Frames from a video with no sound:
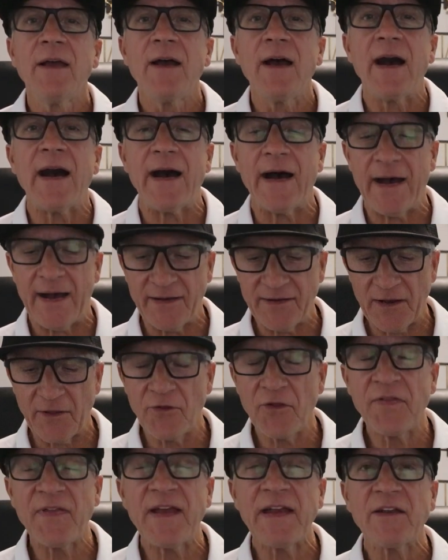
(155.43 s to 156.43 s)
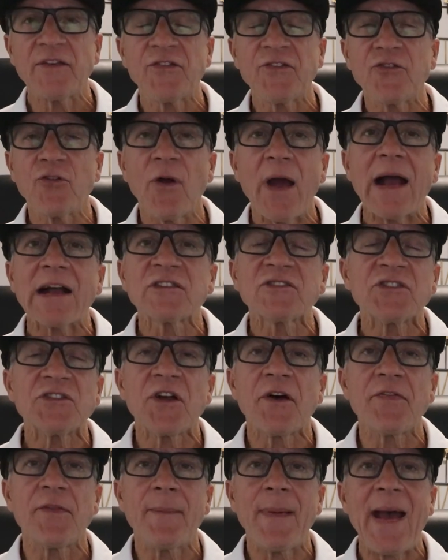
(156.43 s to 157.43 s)
Another thing is traction
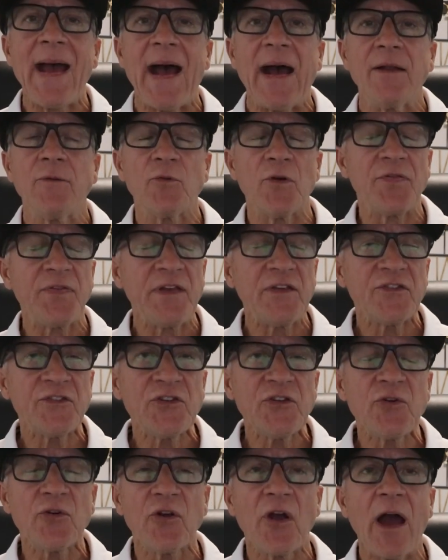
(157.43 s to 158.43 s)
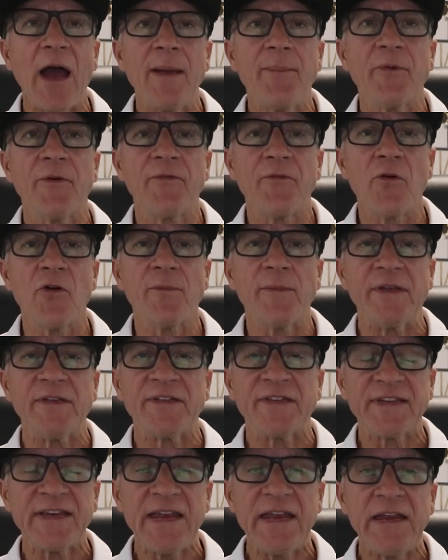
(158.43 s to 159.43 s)
on the mat. With these newer
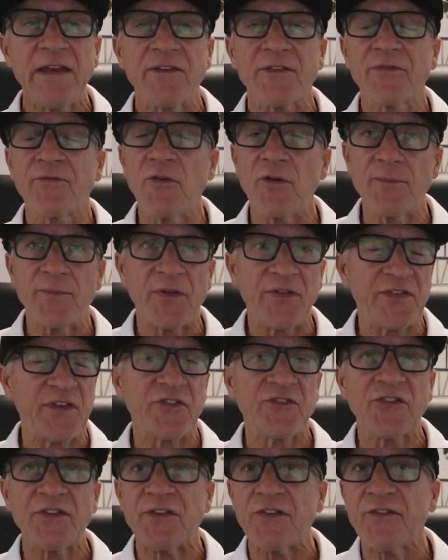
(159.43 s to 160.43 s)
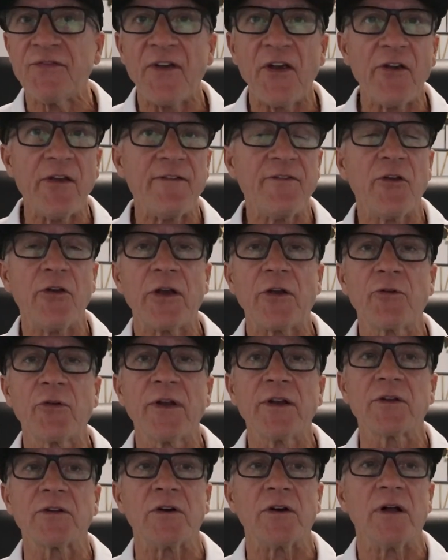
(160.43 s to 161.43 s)
high-performance skis, foot position is very, very
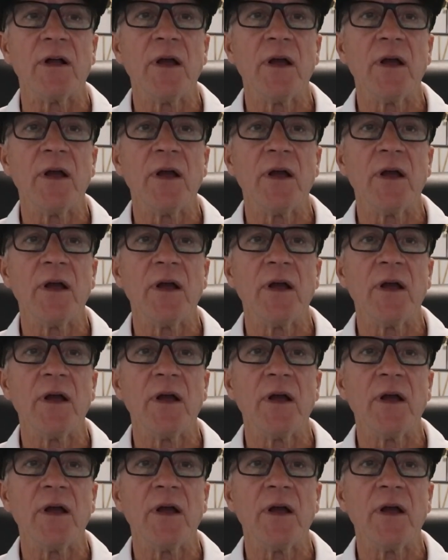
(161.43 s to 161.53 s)
critical.